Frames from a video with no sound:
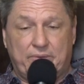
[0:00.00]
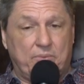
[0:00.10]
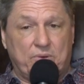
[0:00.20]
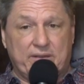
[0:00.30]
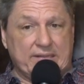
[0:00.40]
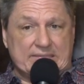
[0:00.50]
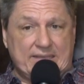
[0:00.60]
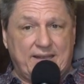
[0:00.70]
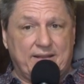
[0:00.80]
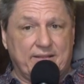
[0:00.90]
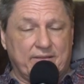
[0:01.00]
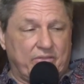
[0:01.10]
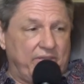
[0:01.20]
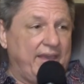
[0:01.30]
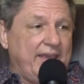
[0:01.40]
He wasn't a skinny
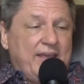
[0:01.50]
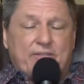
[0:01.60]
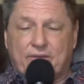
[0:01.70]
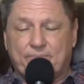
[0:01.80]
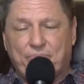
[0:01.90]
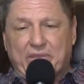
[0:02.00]
little thing either.